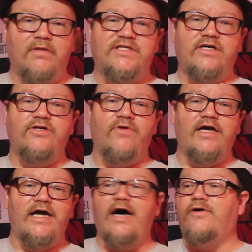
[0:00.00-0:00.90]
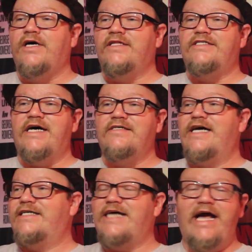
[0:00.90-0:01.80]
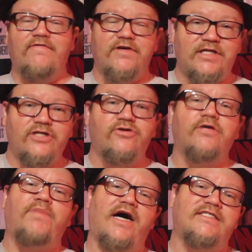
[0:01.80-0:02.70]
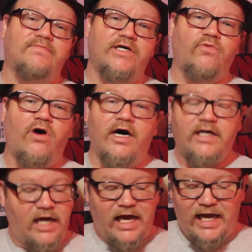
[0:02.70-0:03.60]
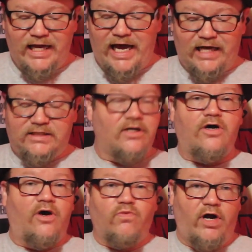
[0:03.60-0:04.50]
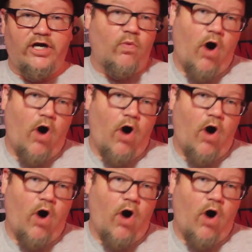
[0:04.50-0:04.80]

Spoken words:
But I'm telling you right now, this house has everything you could possibly want. It has running